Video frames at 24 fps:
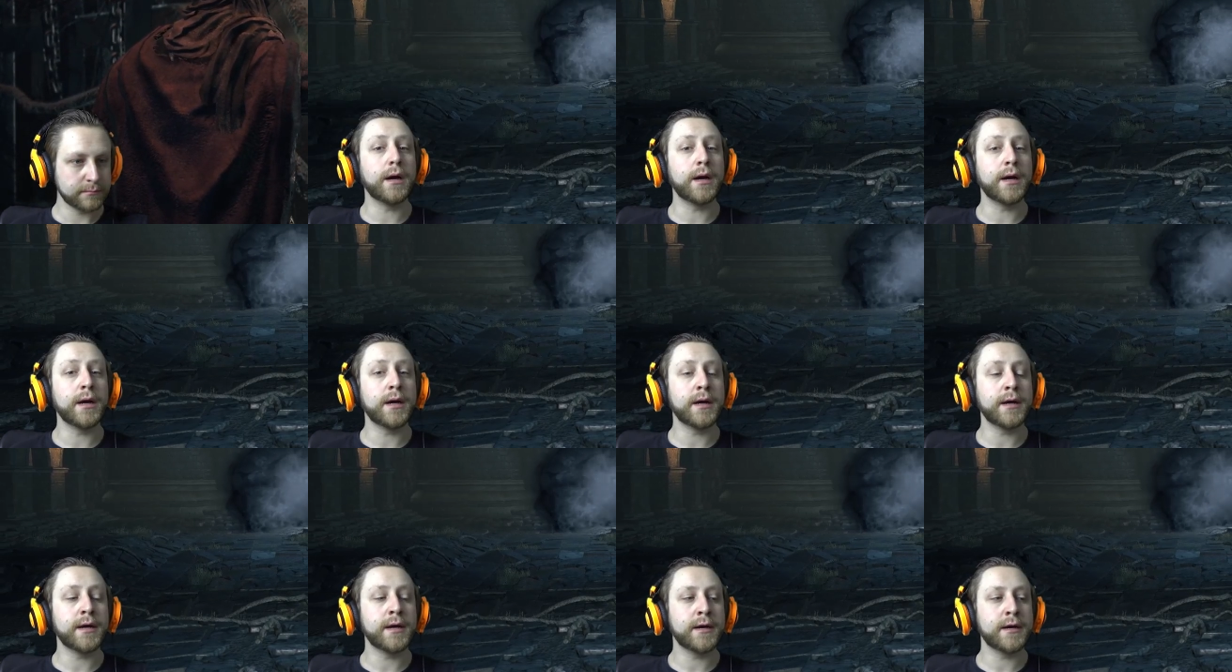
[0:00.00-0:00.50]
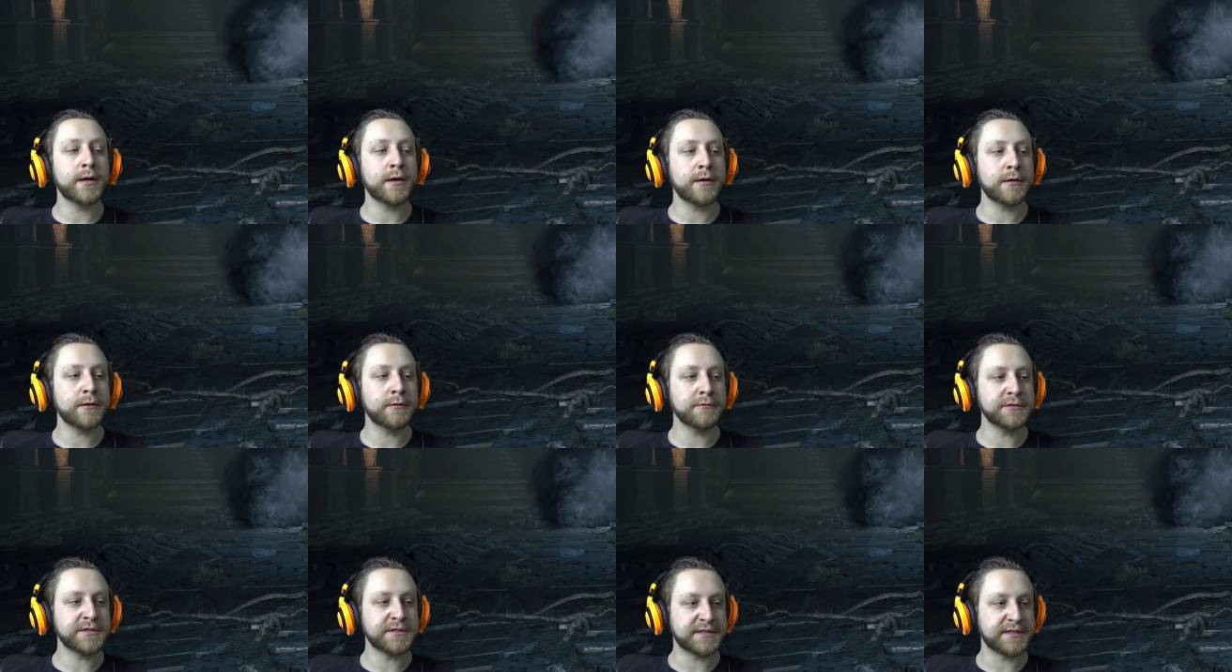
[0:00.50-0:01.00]

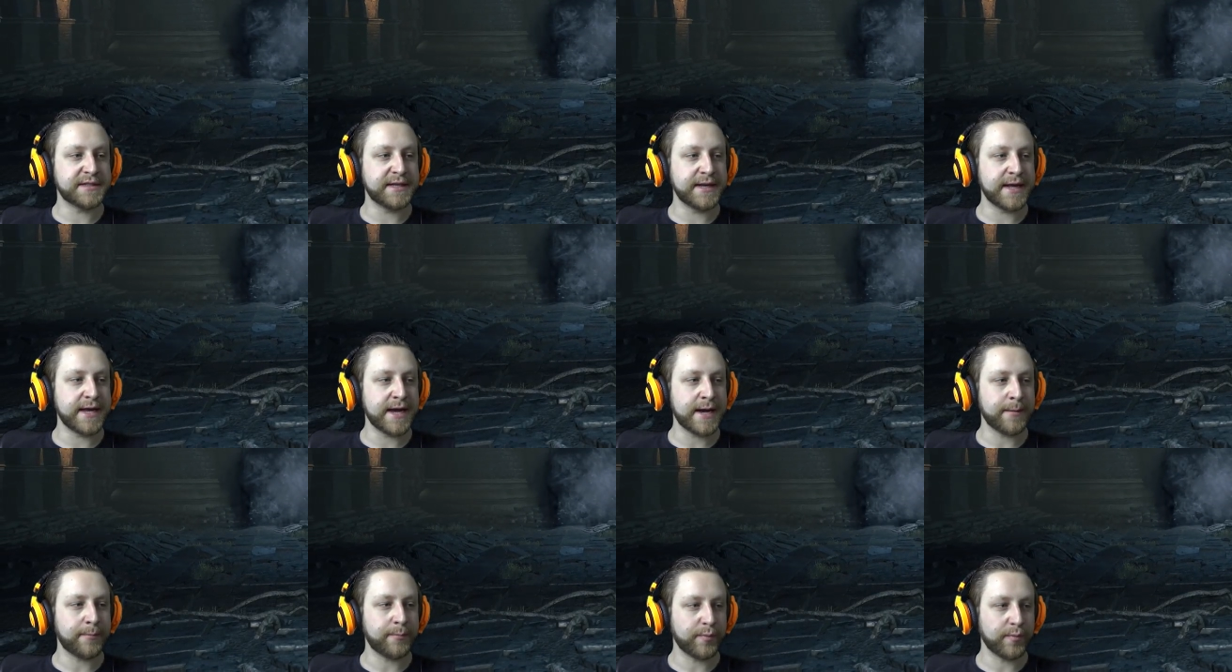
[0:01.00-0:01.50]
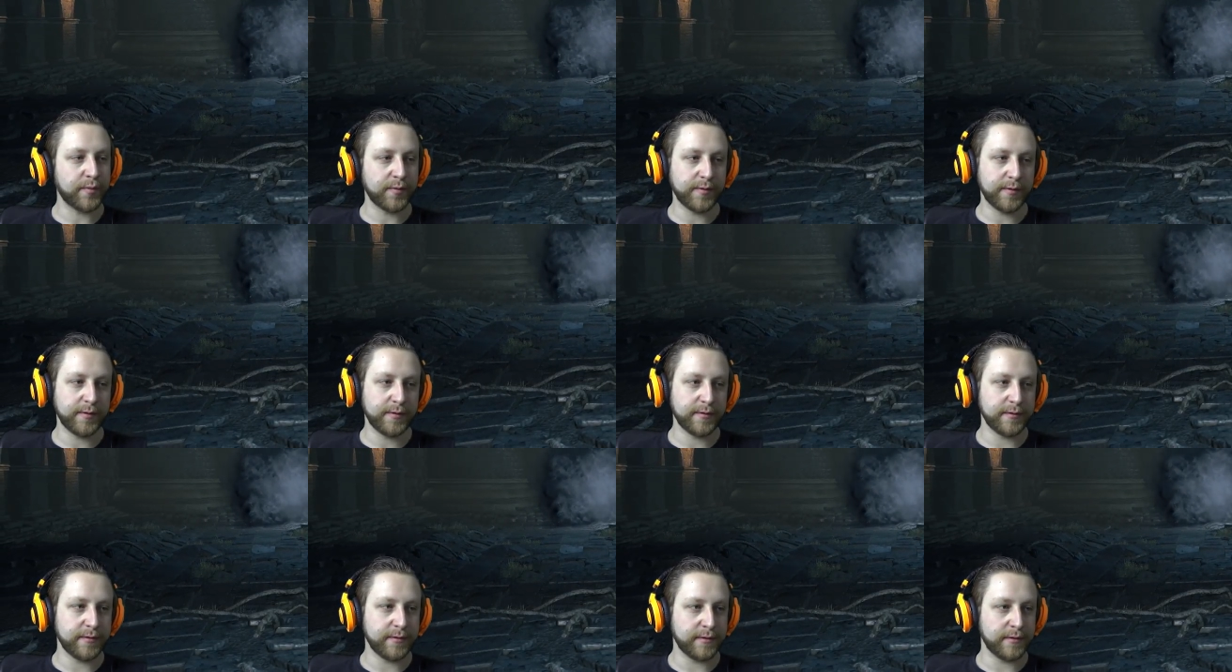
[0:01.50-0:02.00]
Oh, snap
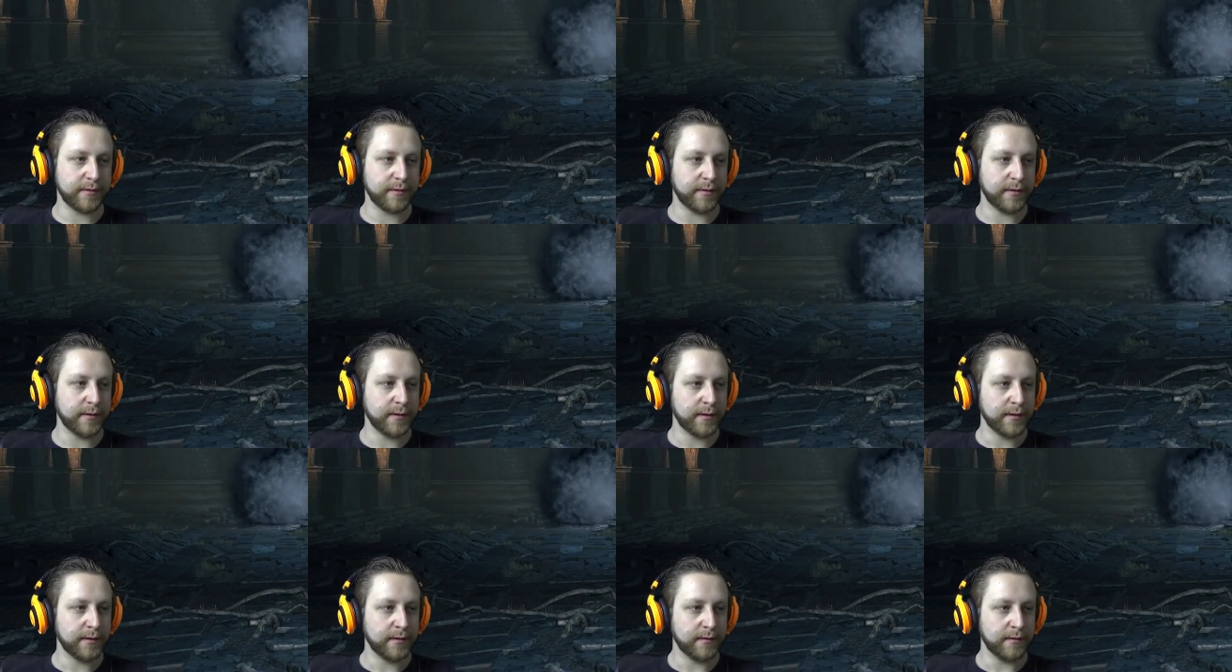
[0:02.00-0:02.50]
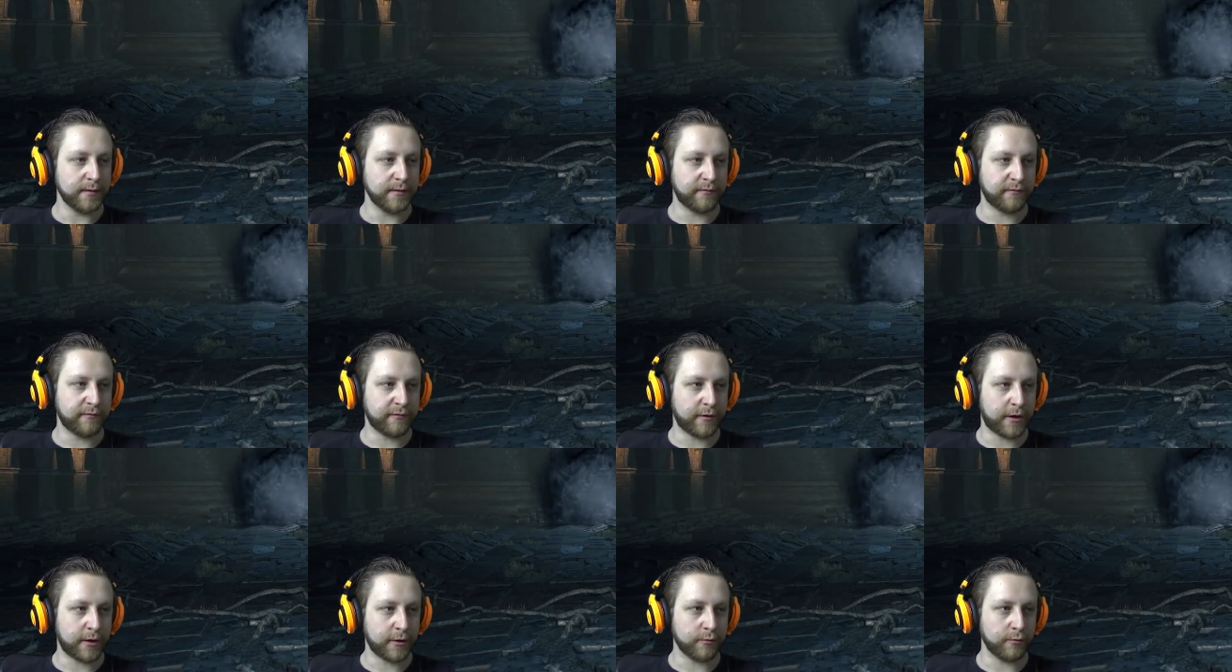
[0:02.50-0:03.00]
the
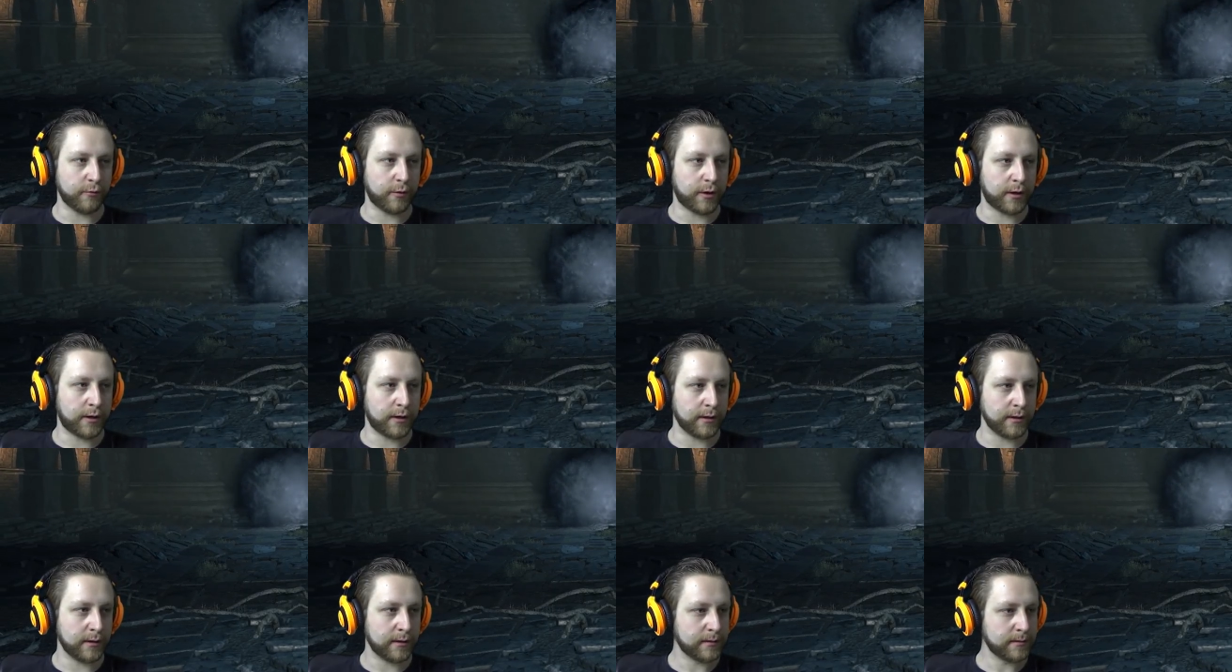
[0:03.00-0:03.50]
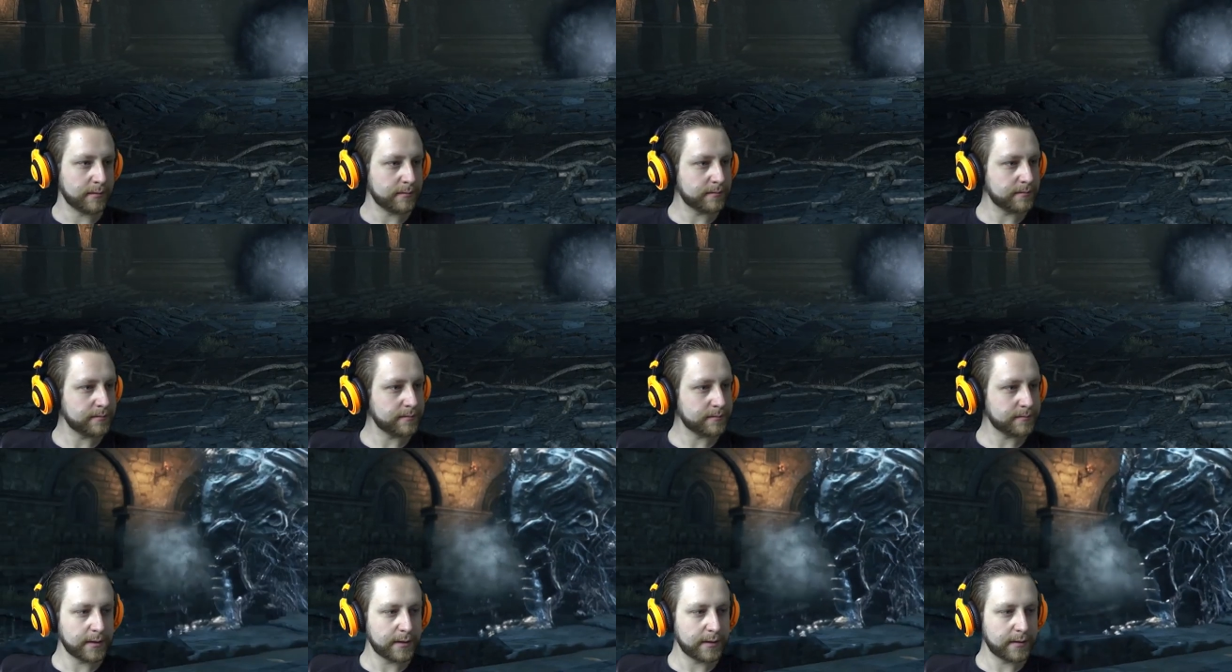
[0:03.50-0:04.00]
fog wall.
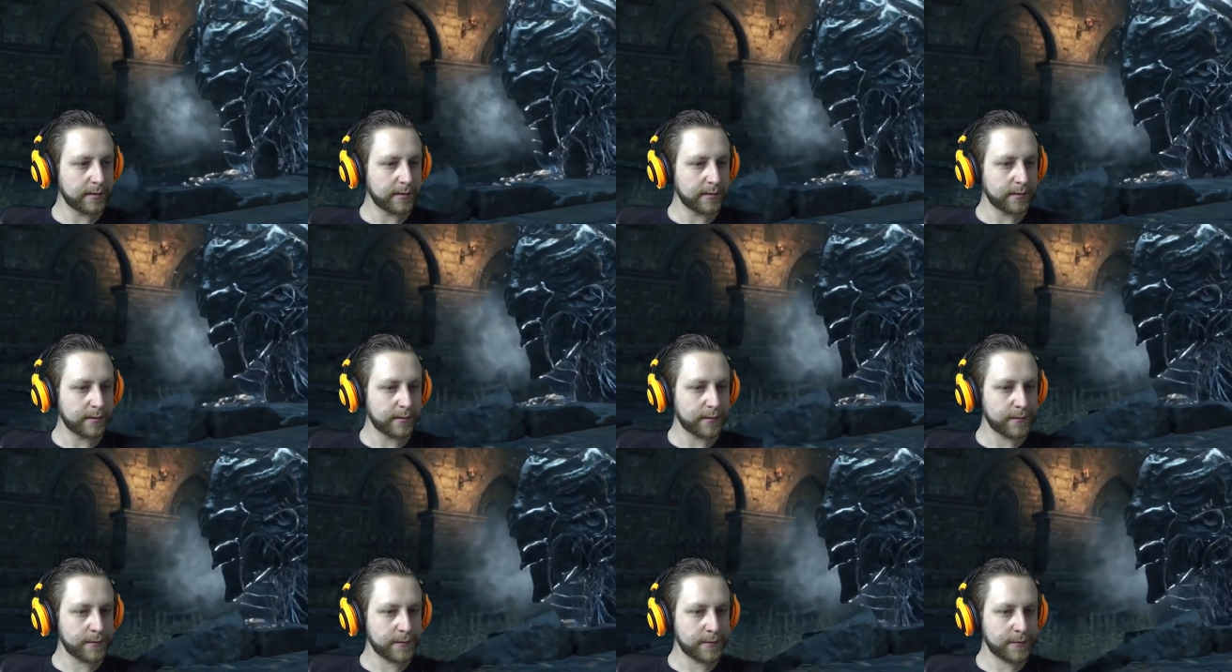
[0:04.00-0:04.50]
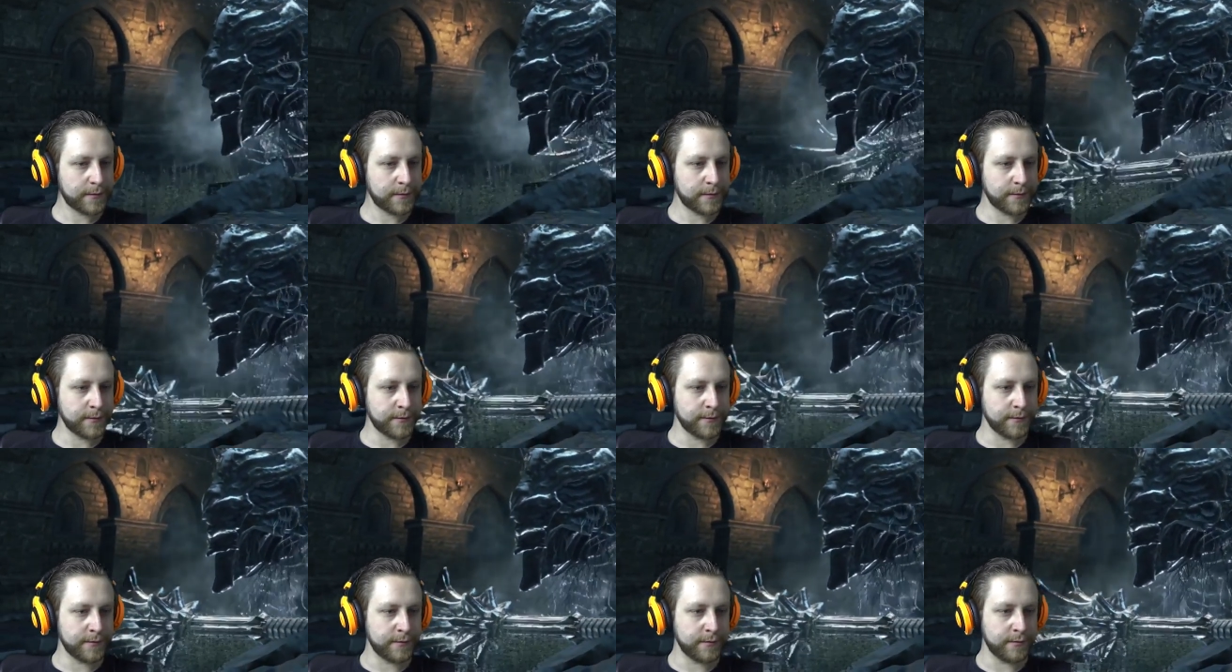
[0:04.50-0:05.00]

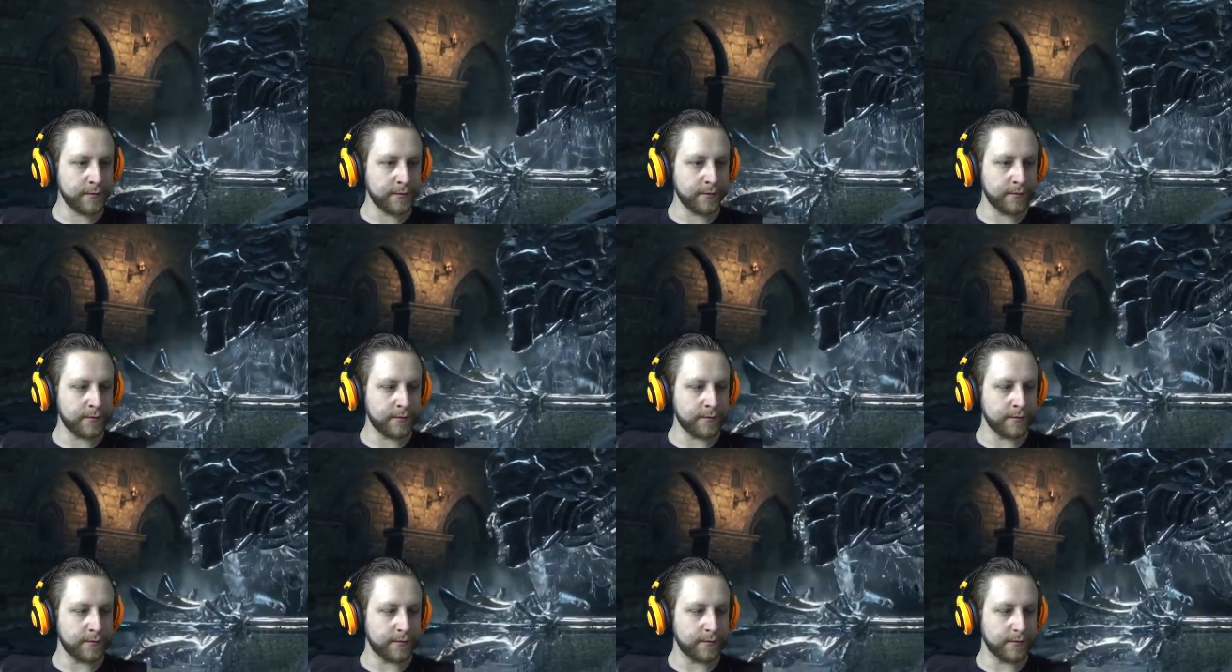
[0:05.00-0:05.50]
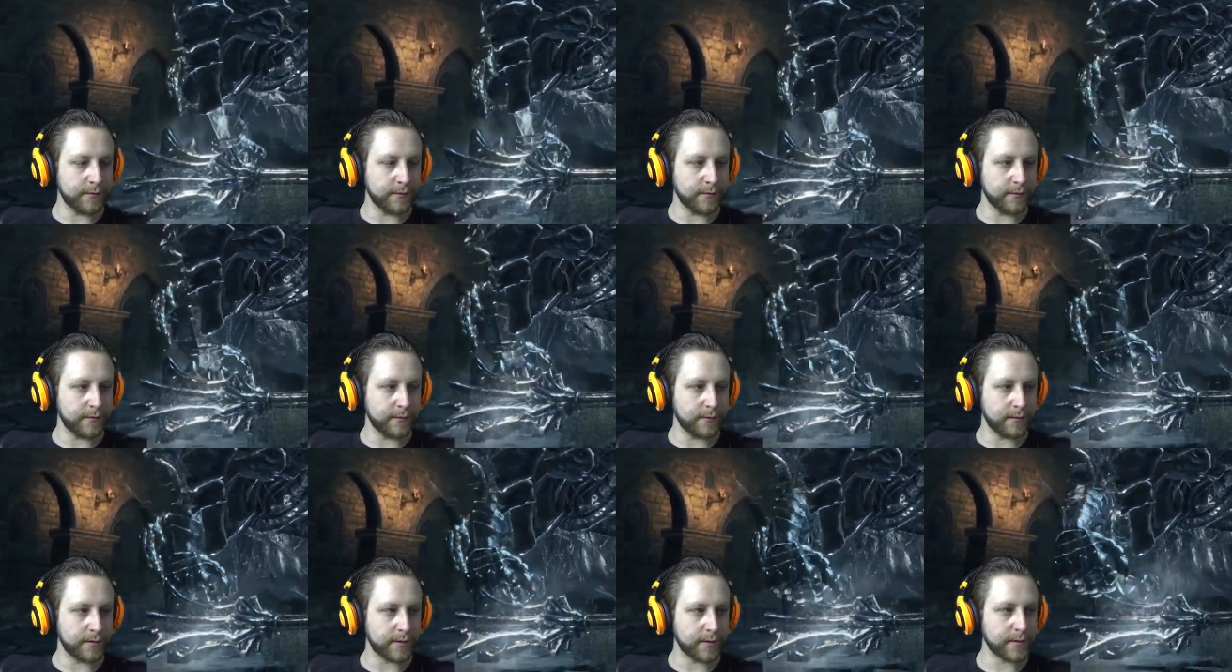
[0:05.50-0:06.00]

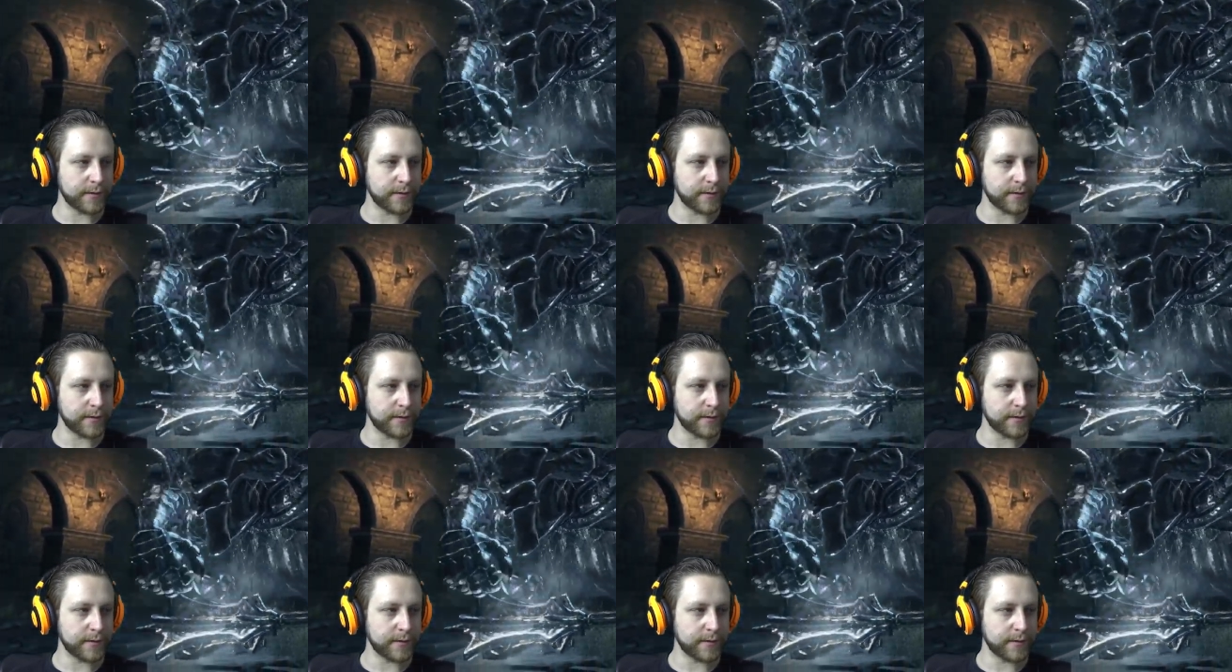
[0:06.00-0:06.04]
Ooh.